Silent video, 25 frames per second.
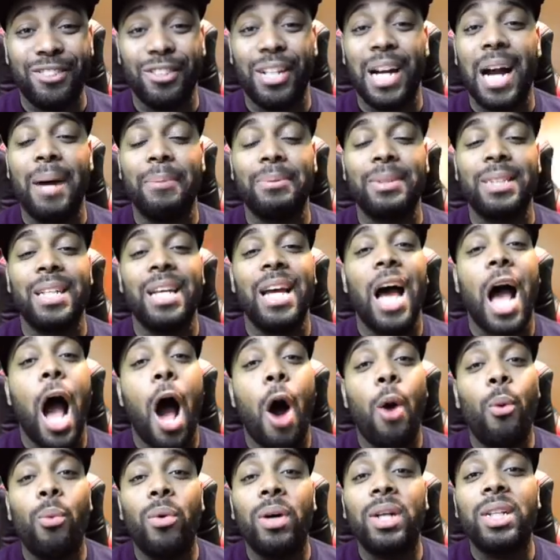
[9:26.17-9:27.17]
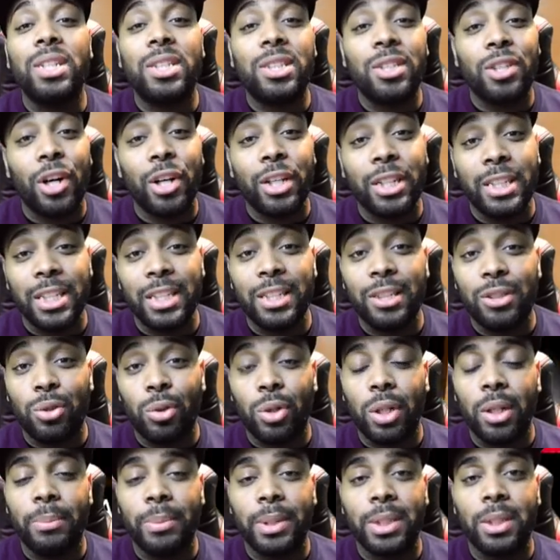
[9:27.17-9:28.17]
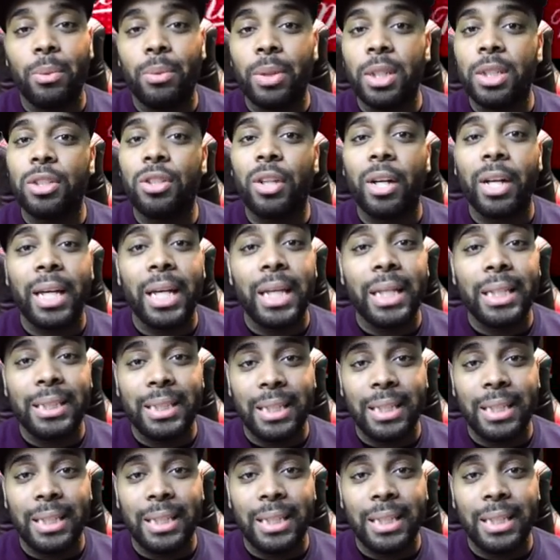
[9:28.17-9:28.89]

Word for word: drops. I want to start these tournaments. I want to start getting